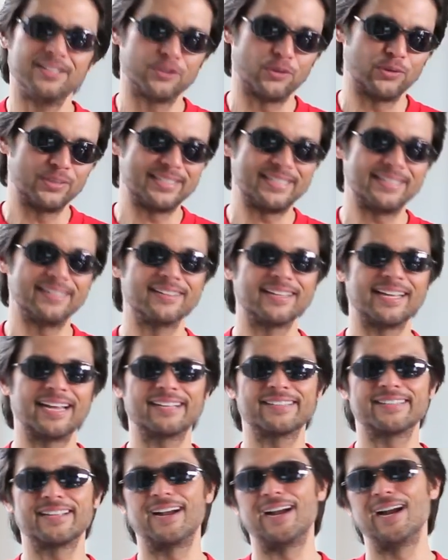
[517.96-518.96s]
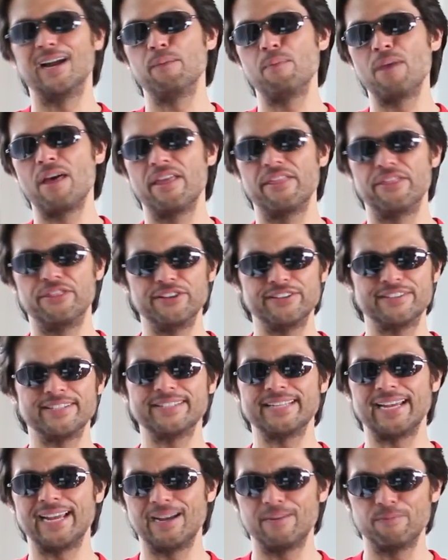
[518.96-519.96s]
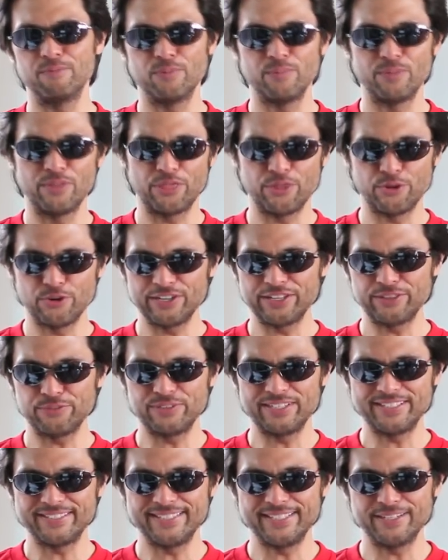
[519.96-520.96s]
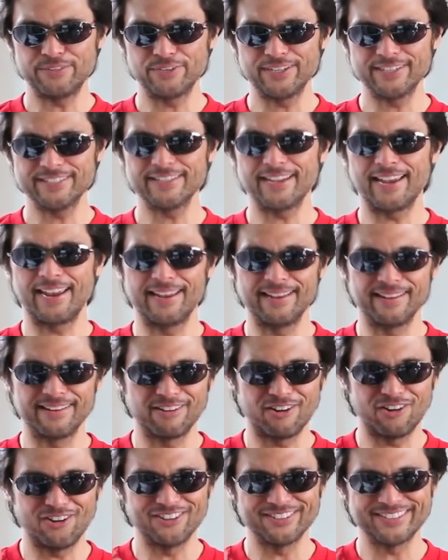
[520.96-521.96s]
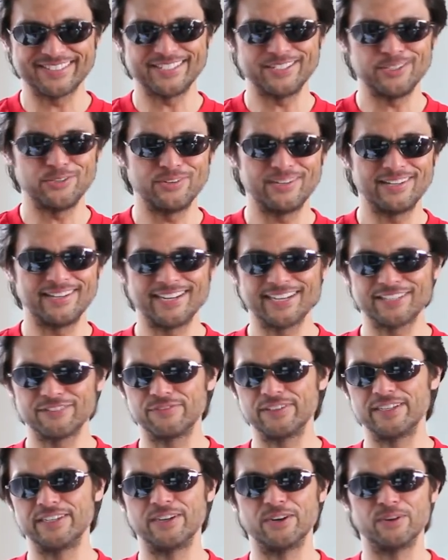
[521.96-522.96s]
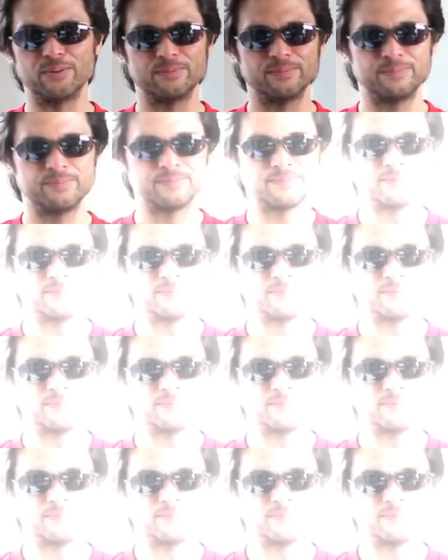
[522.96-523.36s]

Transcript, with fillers: So until next time, this is M from the 33 Secrets and I'll see you in the next video.